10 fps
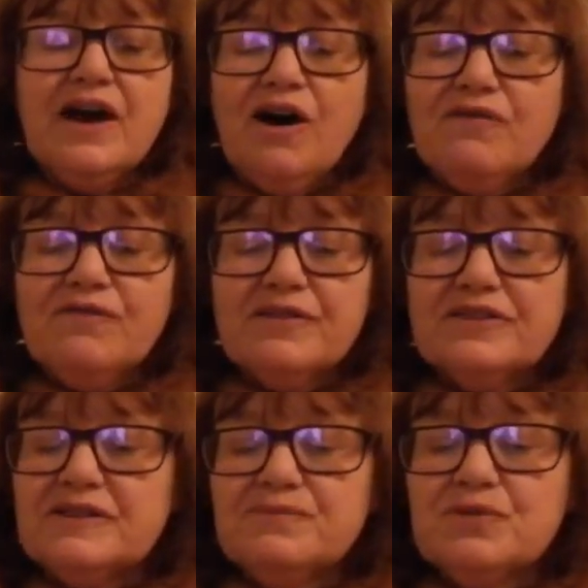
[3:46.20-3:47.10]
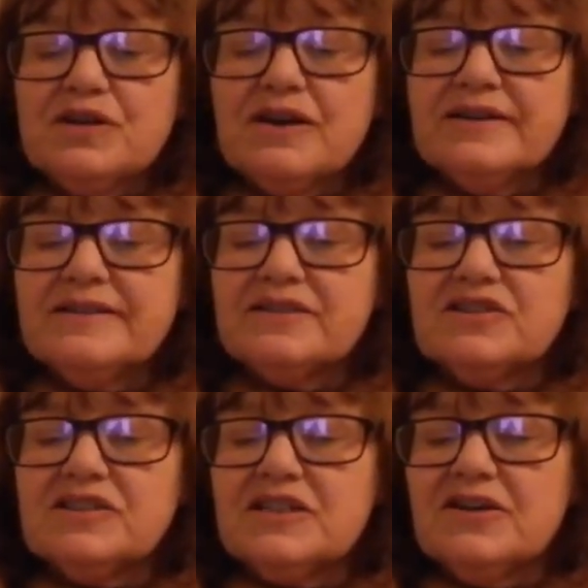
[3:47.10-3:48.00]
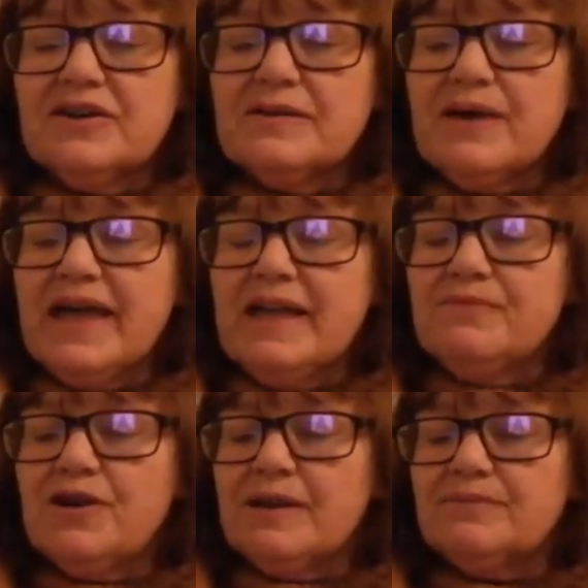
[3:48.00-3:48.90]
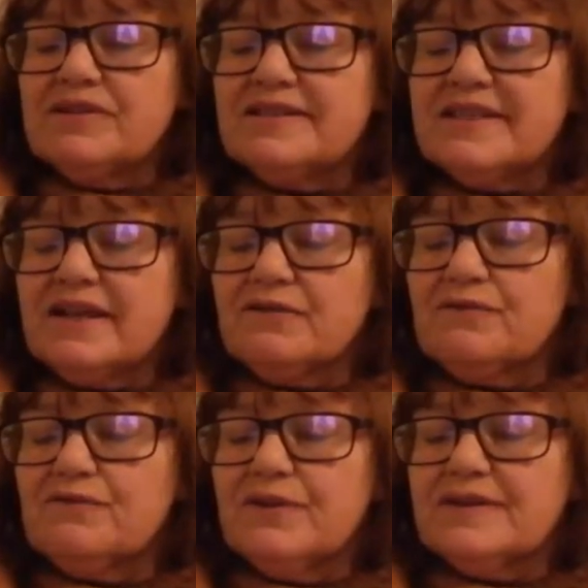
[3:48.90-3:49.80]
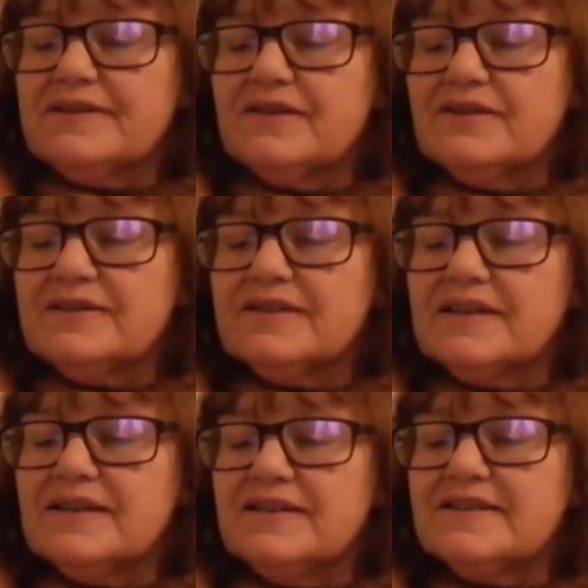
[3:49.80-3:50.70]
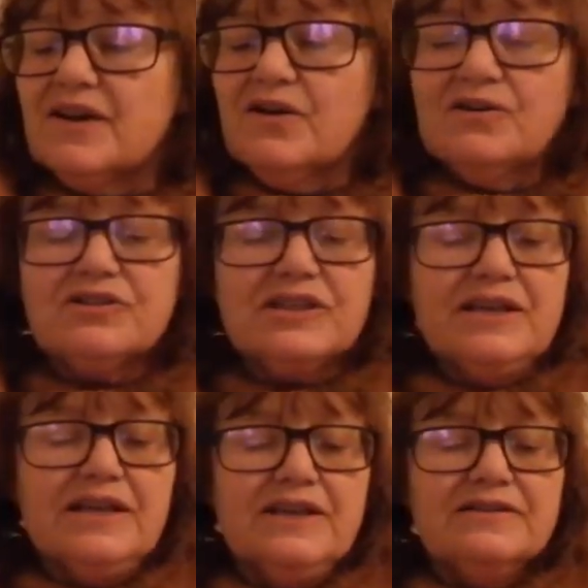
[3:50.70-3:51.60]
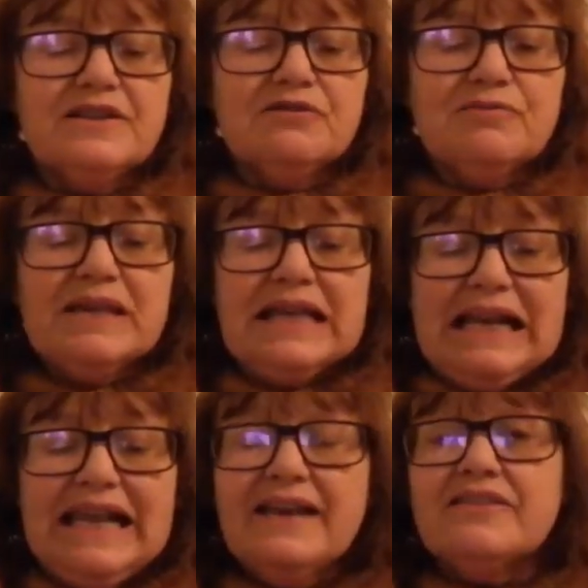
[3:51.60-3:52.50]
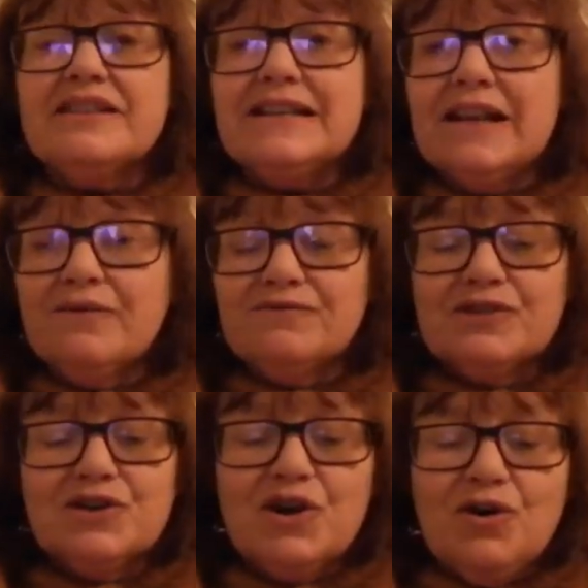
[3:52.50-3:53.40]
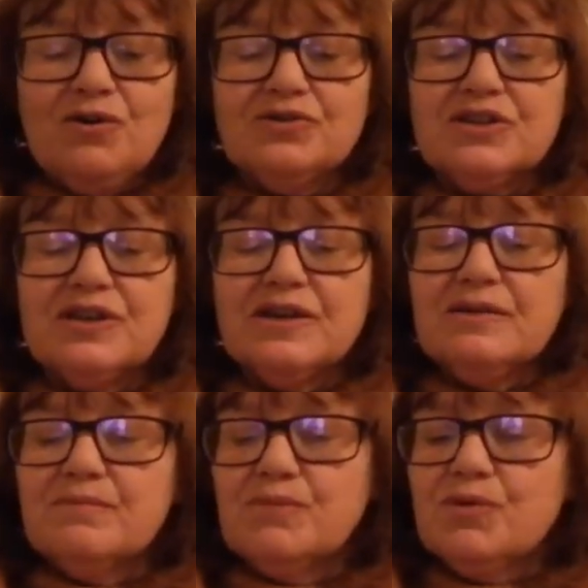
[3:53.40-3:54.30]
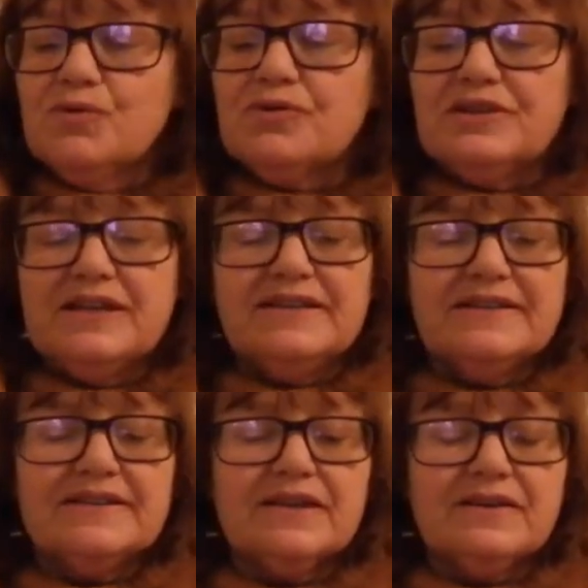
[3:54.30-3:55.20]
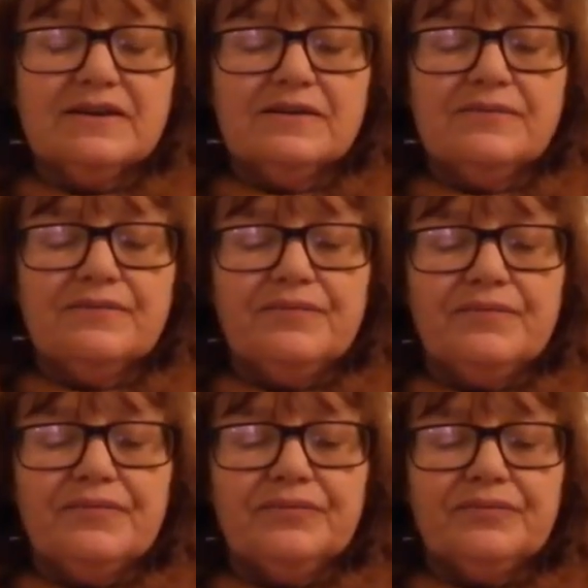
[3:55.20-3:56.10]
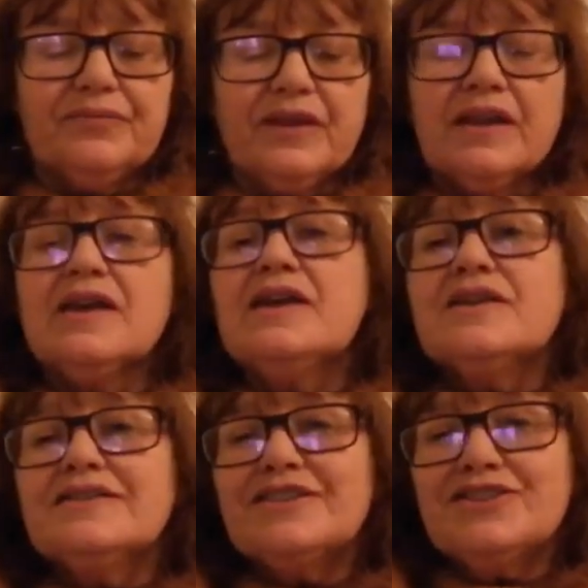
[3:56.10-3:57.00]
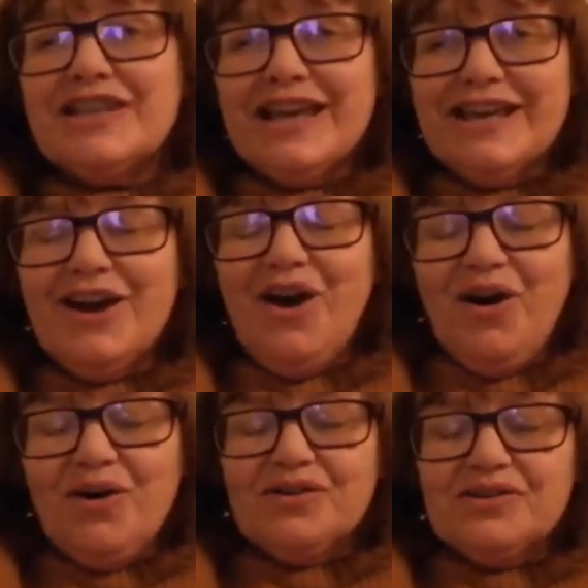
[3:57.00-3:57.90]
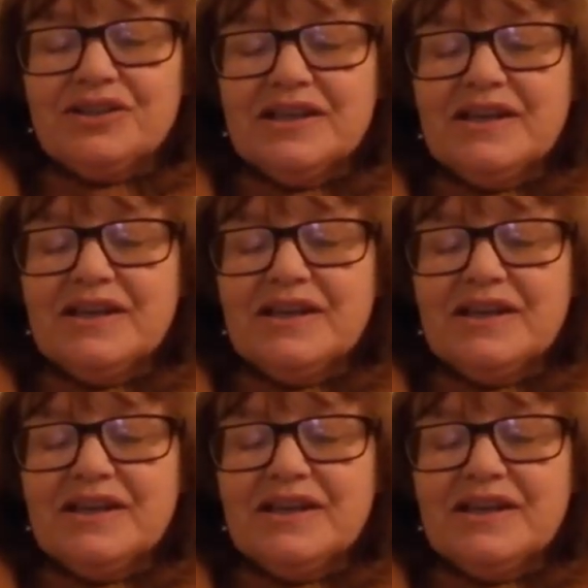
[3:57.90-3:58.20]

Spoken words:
Our father didn't want Isaac to die, but Abraham to sacrifice Isaac in his heart, so it would be clear that he loved God more than his son. So take heart.